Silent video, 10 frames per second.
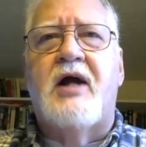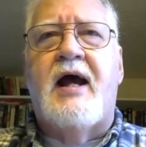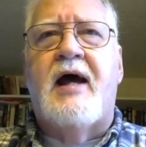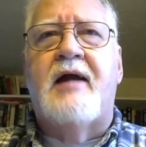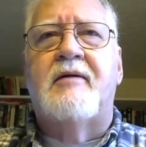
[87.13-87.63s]

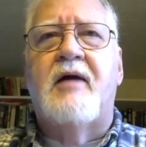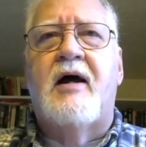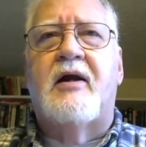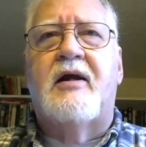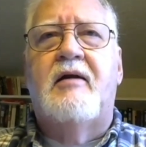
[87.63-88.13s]
and
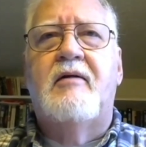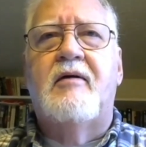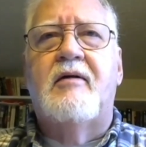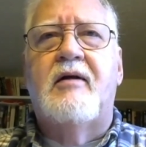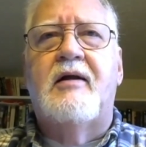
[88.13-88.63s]

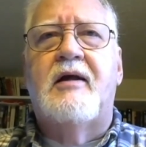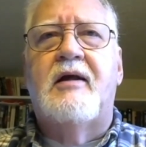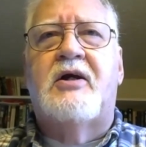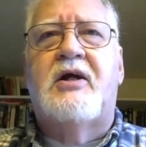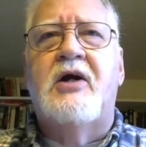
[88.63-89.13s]

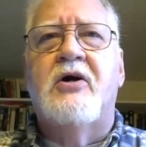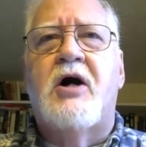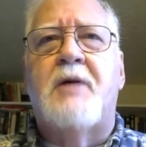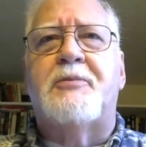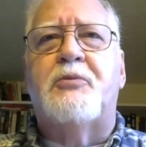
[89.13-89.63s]
gear
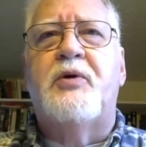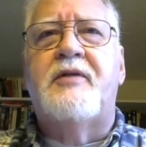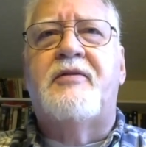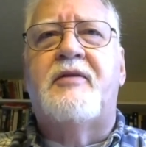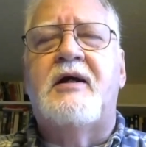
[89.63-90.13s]
up
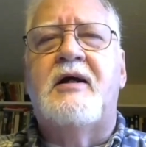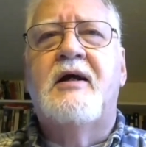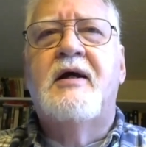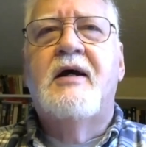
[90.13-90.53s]
with the